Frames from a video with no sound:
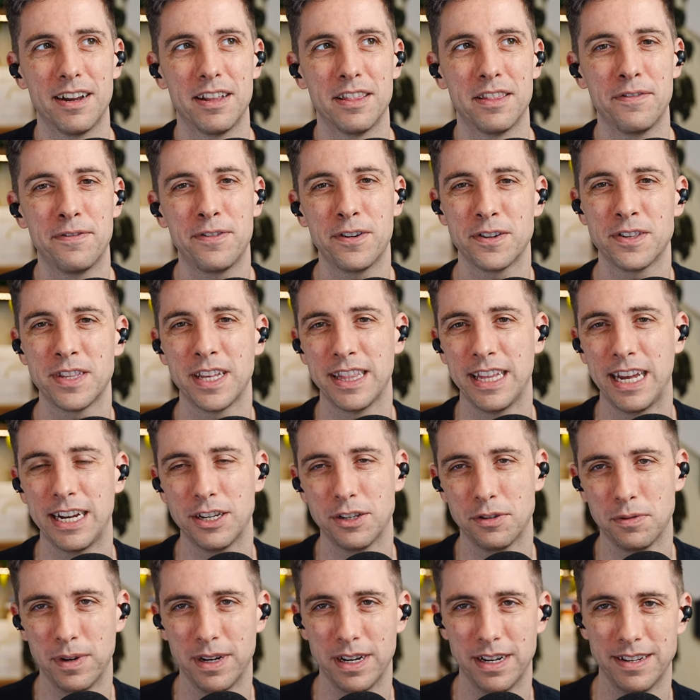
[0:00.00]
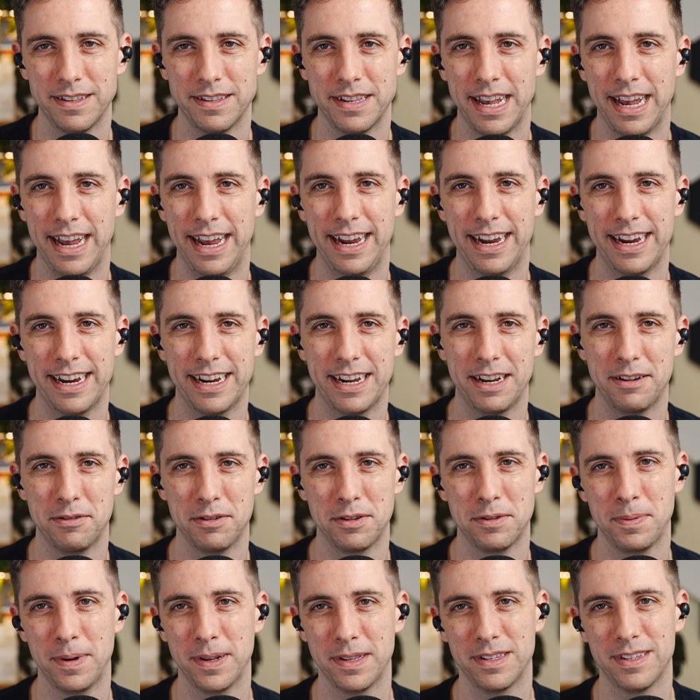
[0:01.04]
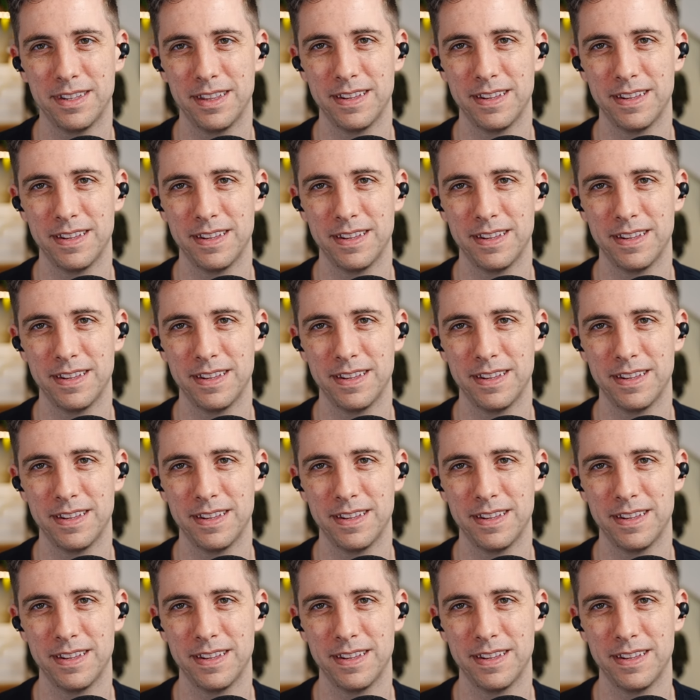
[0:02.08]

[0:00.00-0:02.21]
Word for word: the first thing that I just wanted to say in response